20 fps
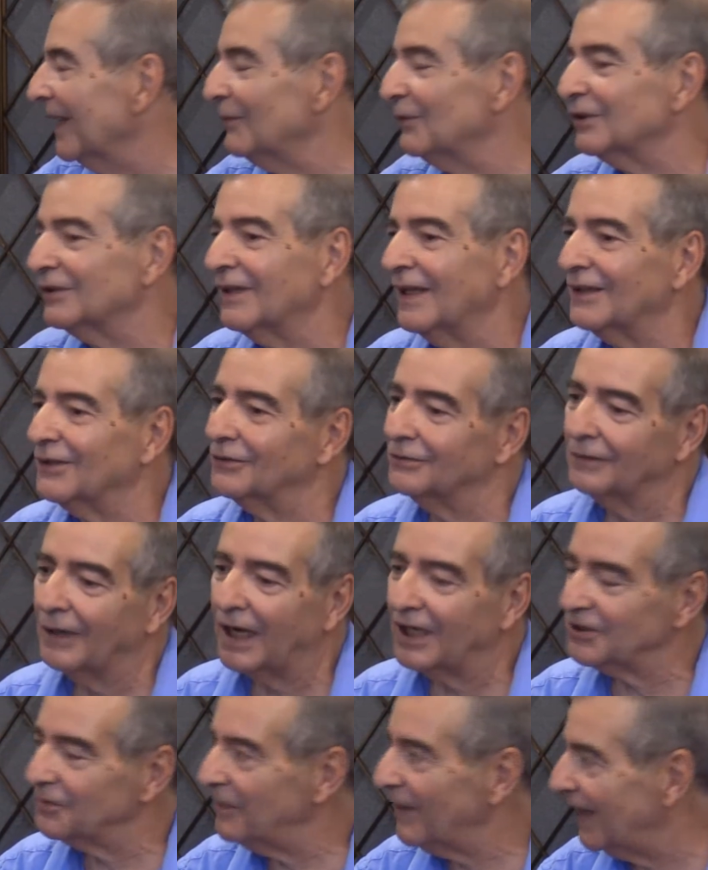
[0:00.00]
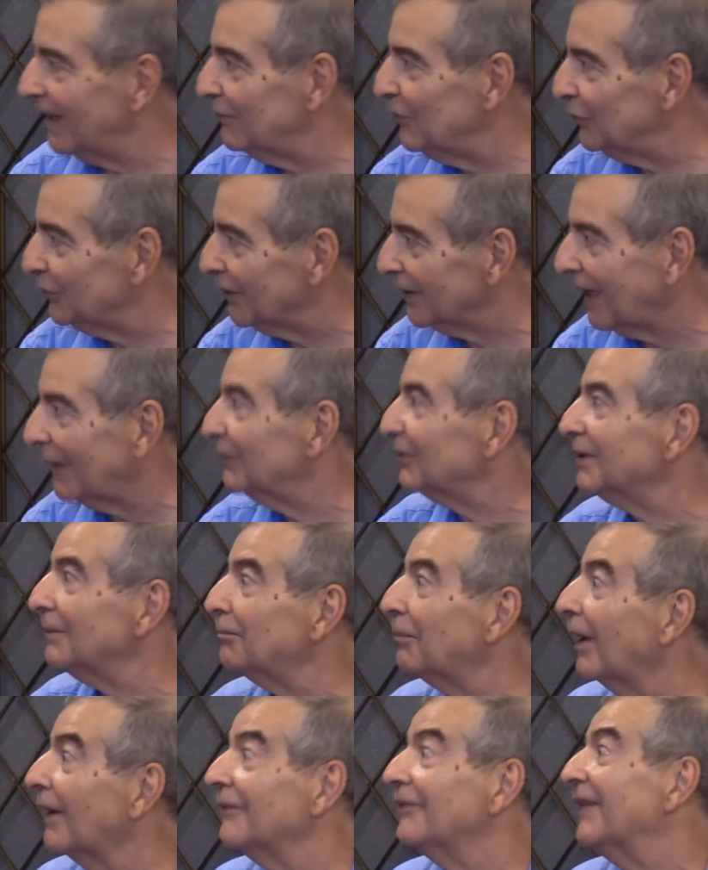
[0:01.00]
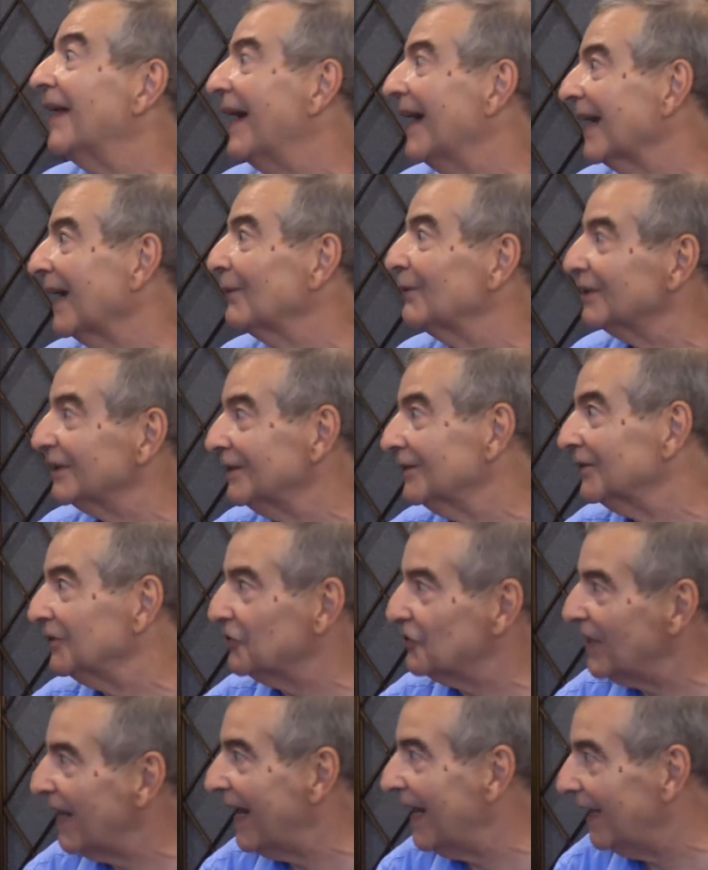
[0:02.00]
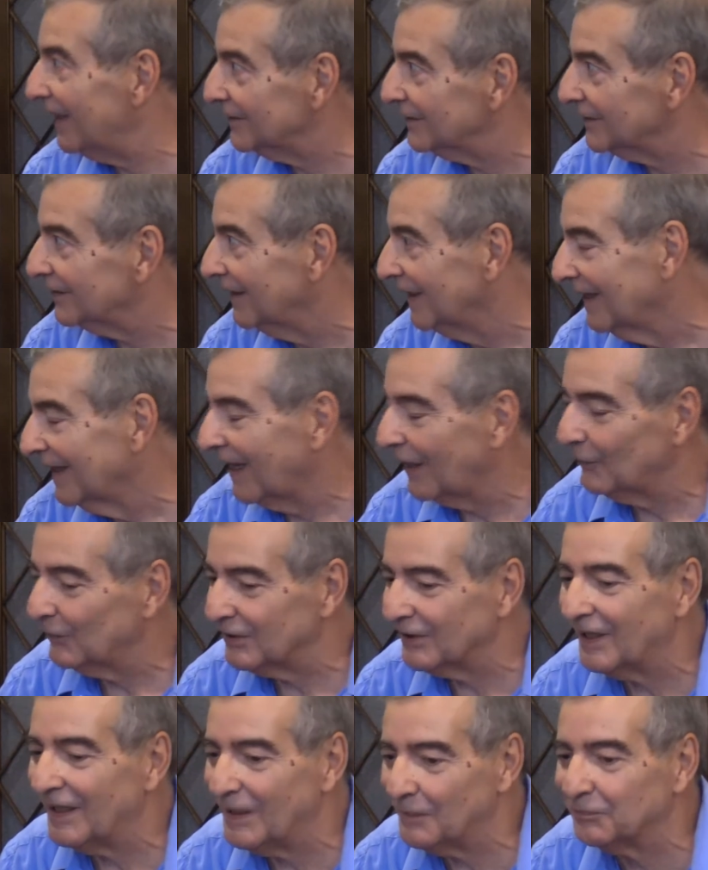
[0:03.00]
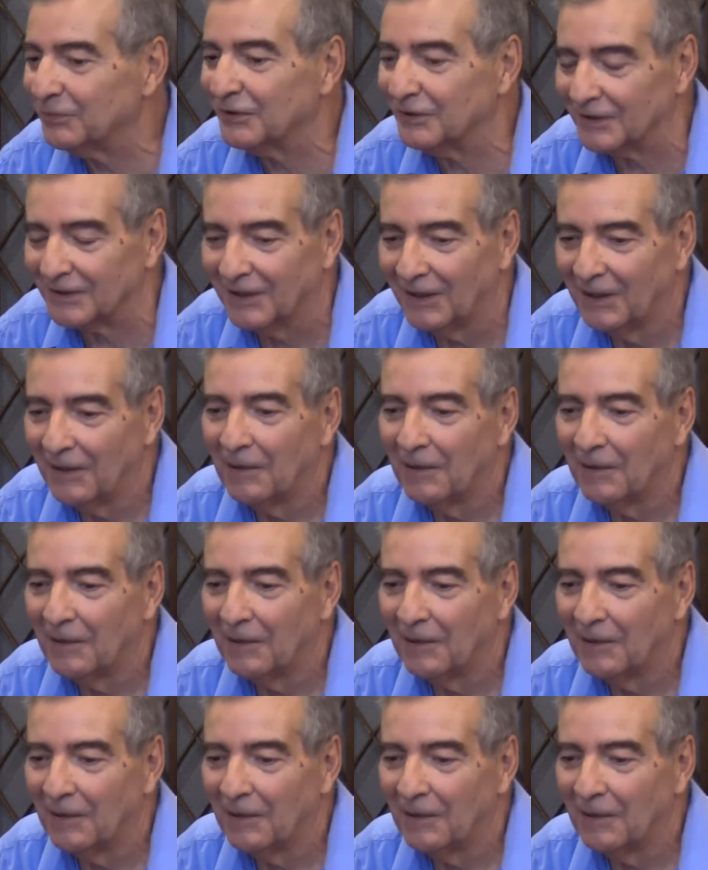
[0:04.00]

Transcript: It was like garage band music. I was above that. I was into jazz, and I was a hipster.